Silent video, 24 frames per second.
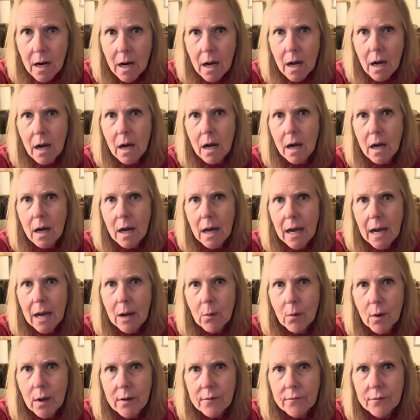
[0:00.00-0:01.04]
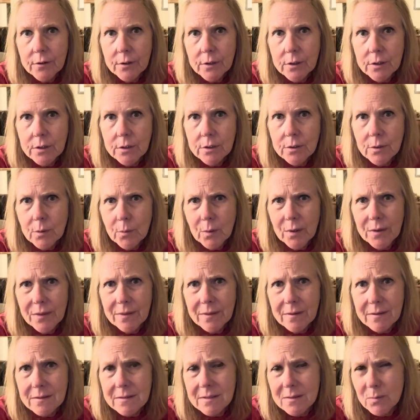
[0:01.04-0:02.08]
However, with
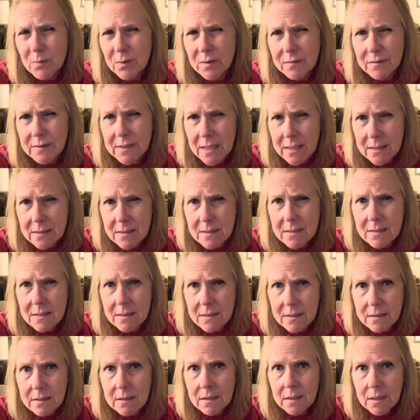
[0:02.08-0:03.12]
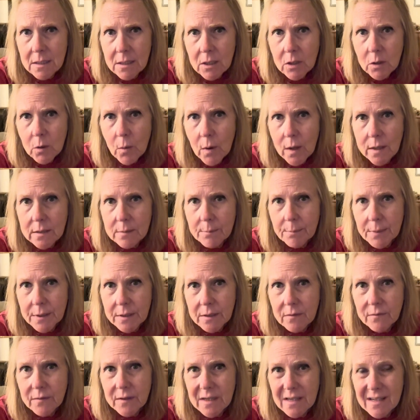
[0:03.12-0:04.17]
this, we've tested quite a bit
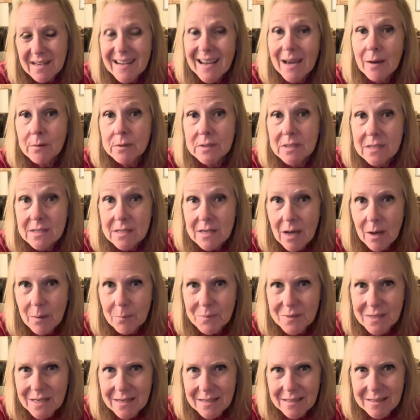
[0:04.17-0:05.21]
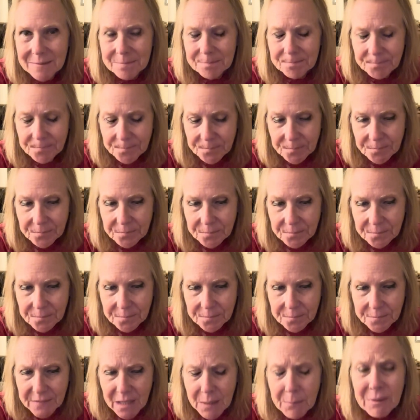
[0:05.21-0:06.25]
of it, and now it's to update it.
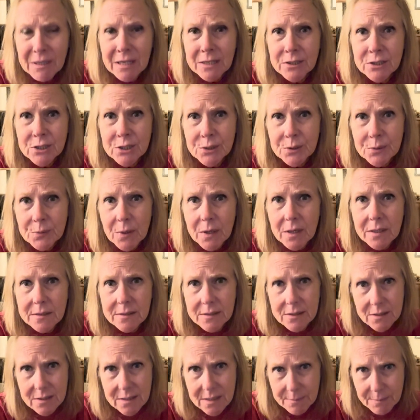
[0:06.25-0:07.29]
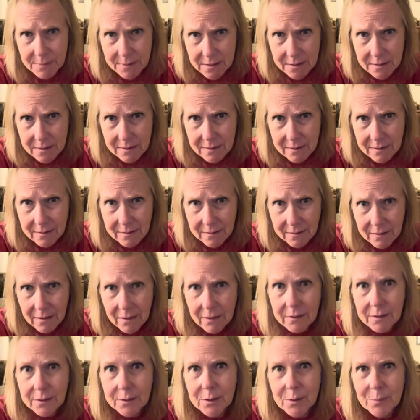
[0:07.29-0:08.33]
But I do want to speak a
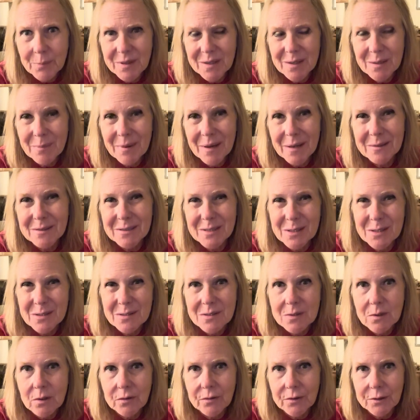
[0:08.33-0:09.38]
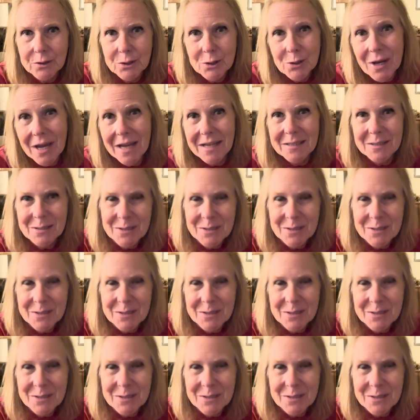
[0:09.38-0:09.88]
little bit about to the Soulful track.